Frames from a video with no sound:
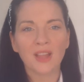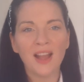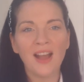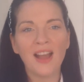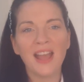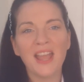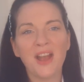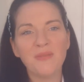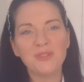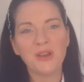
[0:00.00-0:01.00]

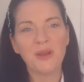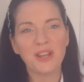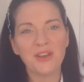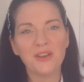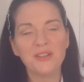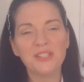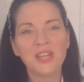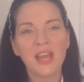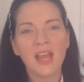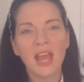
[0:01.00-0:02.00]
Hi, I'm Joanna Hood,
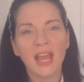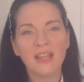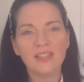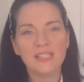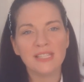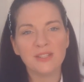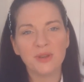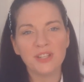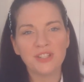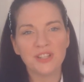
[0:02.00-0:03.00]
and this is
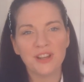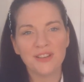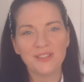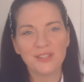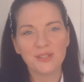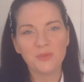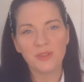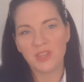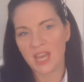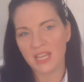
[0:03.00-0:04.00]
Question and Answers
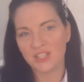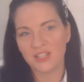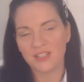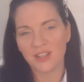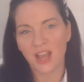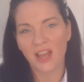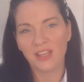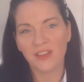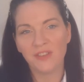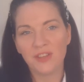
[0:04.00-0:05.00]
with the Agent,
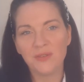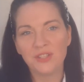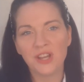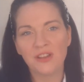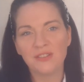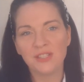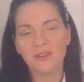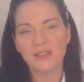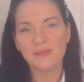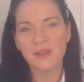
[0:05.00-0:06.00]
giving you a chance
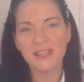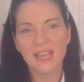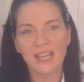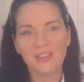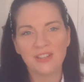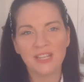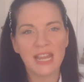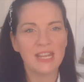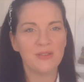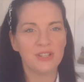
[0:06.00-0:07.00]
to ask me, the agent,
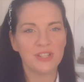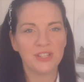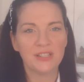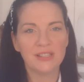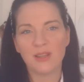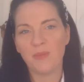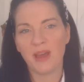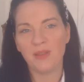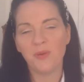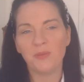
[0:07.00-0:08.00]
any questions
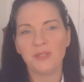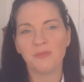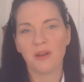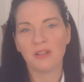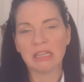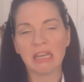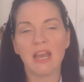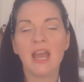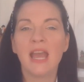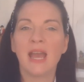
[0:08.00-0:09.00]
about the property
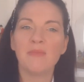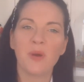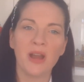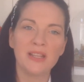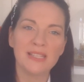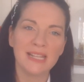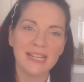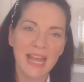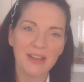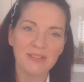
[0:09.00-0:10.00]
market and buying and
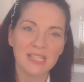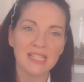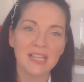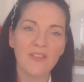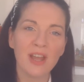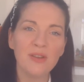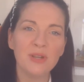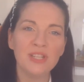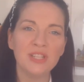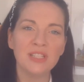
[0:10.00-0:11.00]
selling houses. I've had
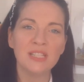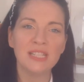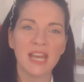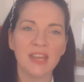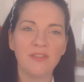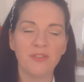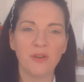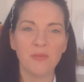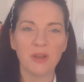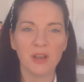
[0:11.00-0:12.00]
a question today
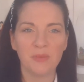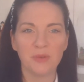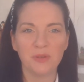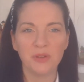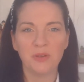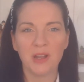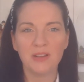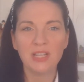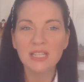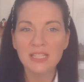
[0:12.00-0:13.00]
from a couple who are
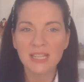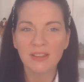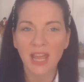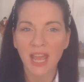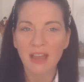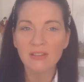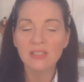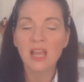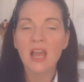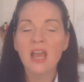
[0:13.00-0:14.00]
looking to sell their house,